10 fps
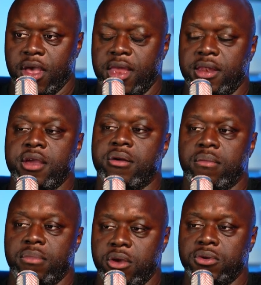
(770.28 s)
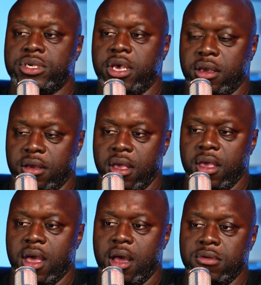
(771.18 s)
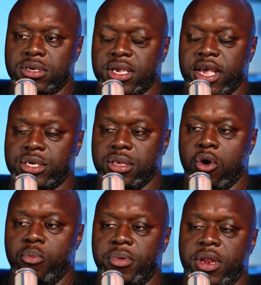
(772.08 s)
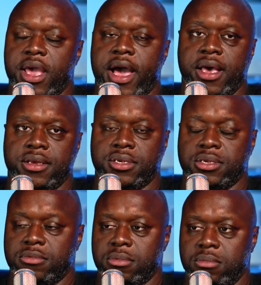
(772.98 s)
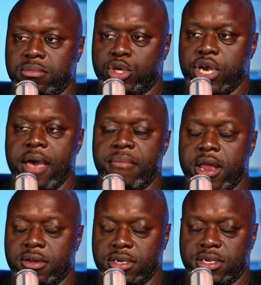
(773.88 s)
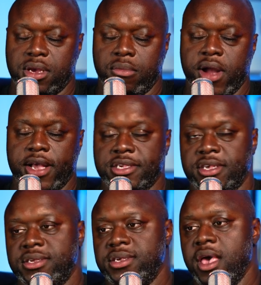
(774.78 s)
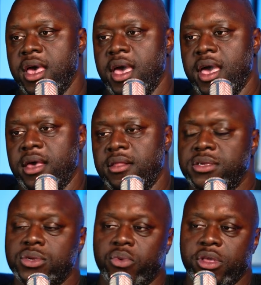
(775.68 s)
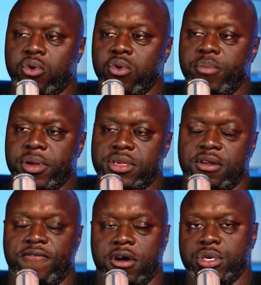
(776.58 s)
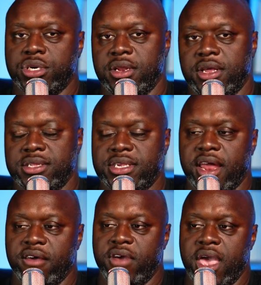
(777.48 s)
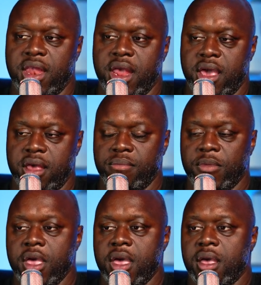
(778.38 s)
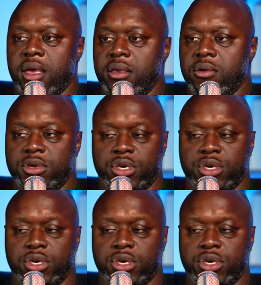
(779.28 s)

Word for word: And here I'm using I'm using actually OpenAI's chat model to summarize this. And this is a really cool built-in function inside of n8n you